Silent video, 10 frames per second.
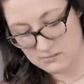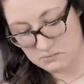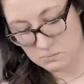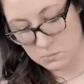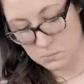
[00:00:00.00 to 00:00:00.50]

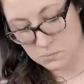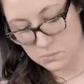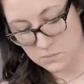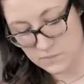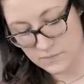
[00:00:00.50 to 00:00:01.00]

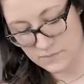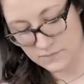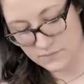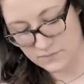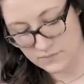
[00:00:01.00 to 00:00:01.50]

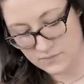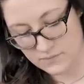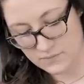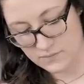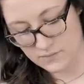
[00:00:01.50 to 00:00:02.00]

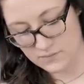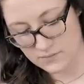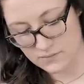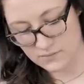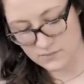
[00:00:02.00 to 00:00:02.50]

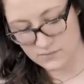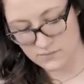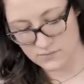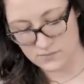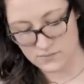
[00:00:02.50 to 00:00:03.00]

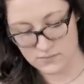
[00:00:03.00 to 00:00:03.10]
(no one is talking)